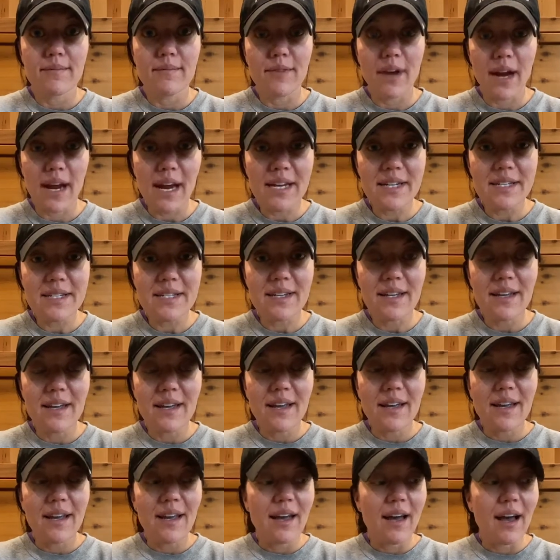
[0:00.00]
right?
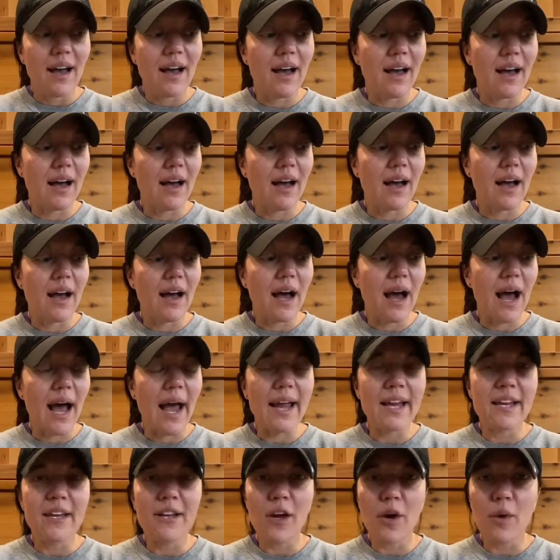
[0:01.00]
Uh,
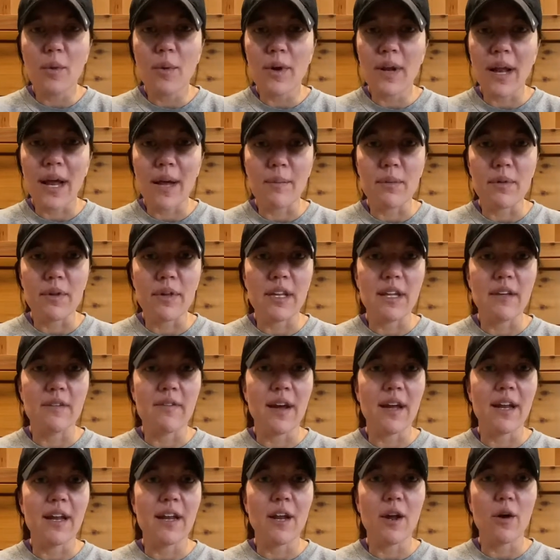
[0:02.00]
I know what I believe.
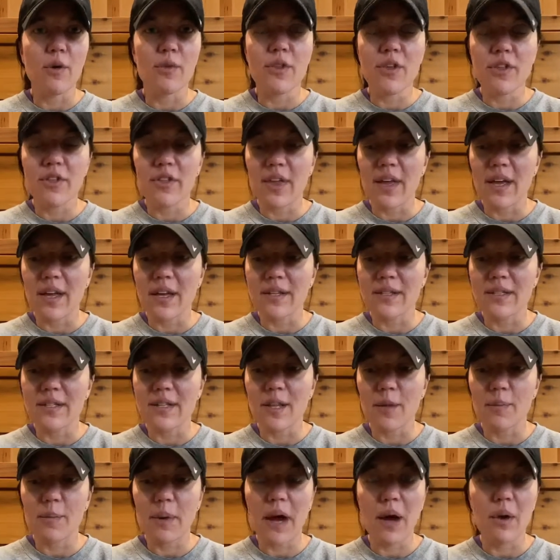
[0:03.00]
I know the things
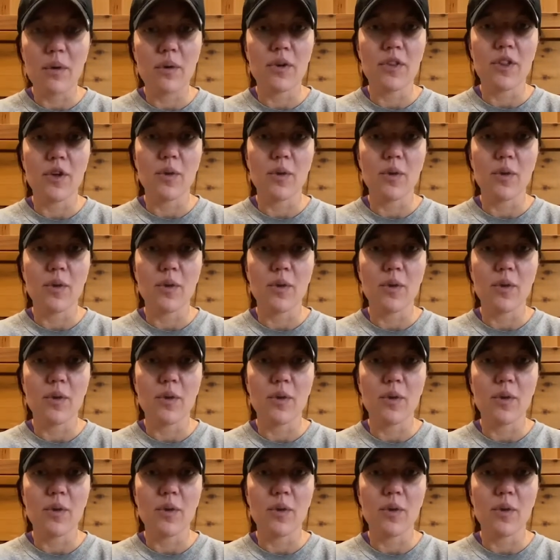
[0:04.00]
and the power